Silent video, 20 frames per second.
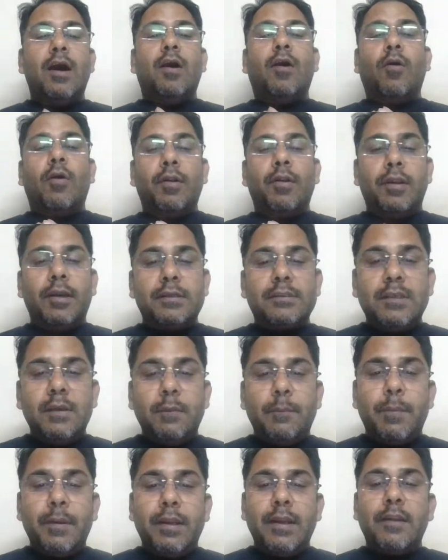
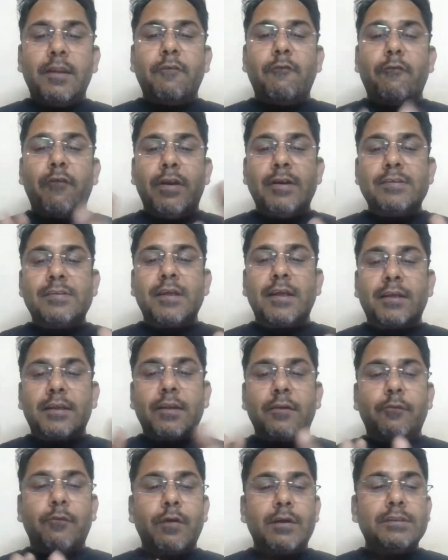Ownership in a different
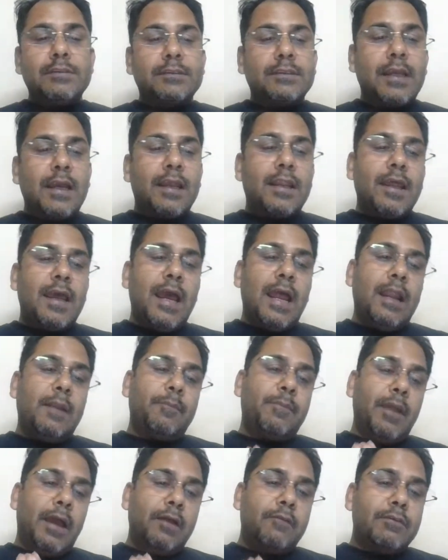sector funds can
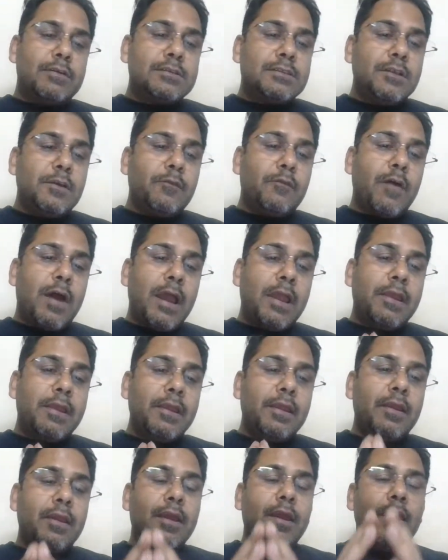help
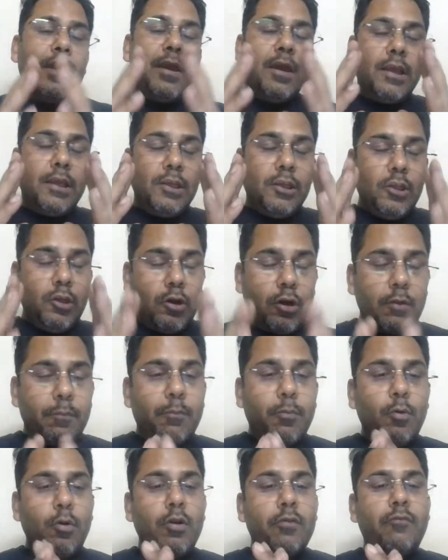diversify your
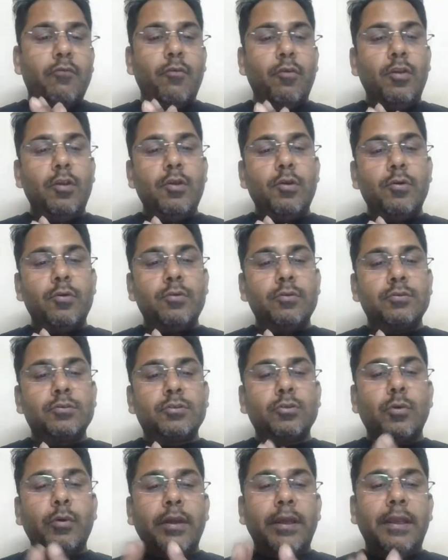portfolio
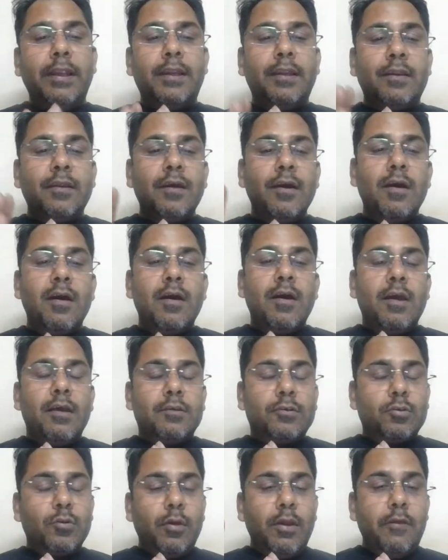so
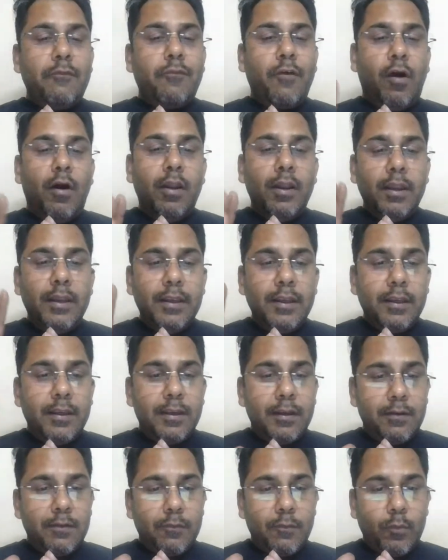if only
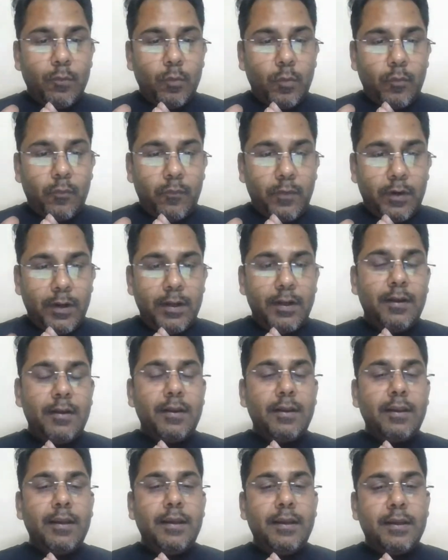
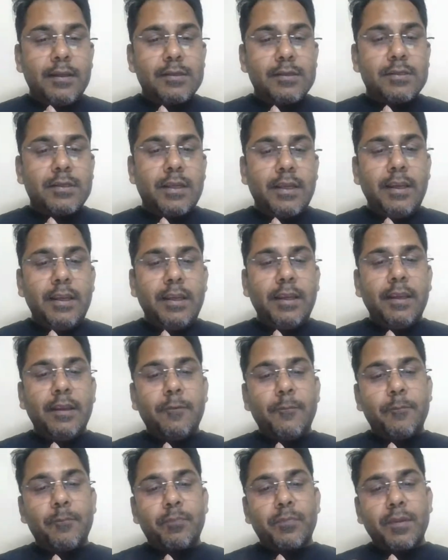one industry
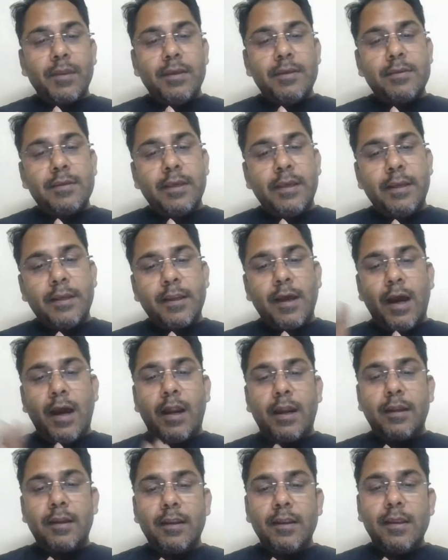is hit
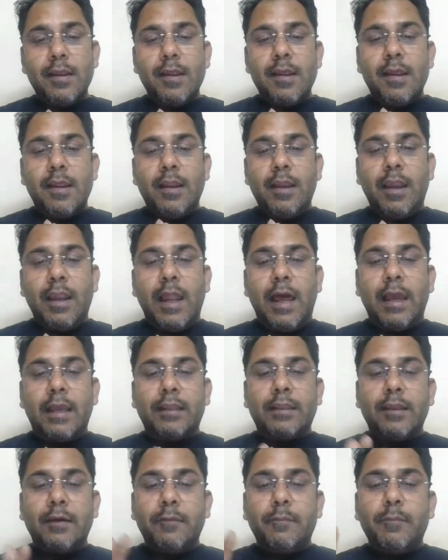hard,
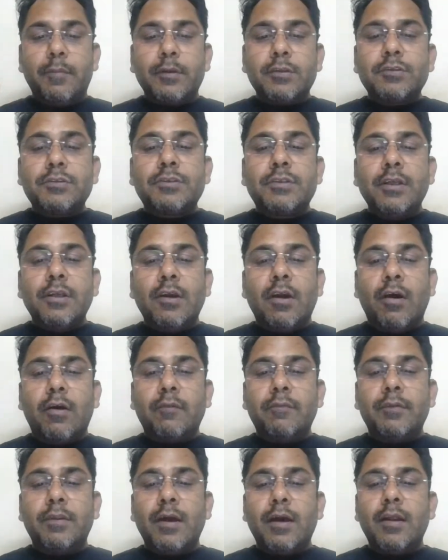like the busting
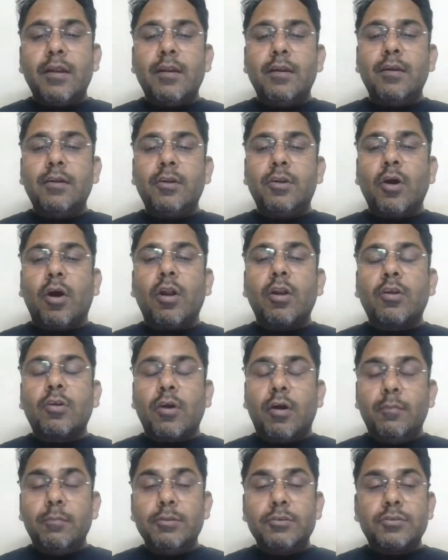of the dot
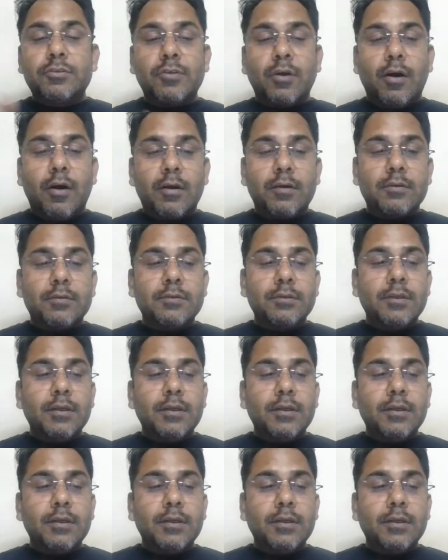com stock